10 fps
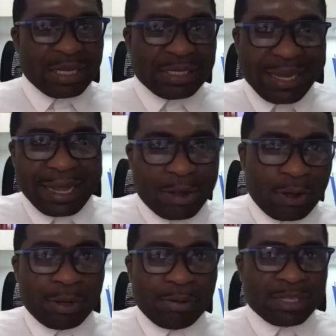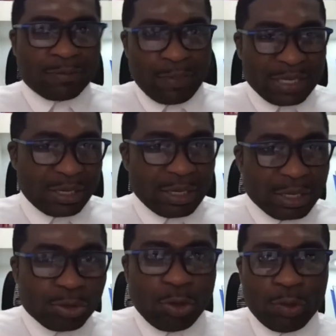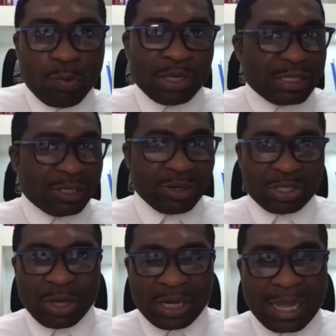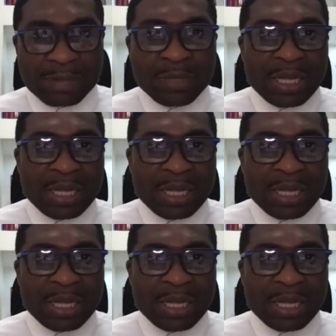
They are always busy doing one thing or the other.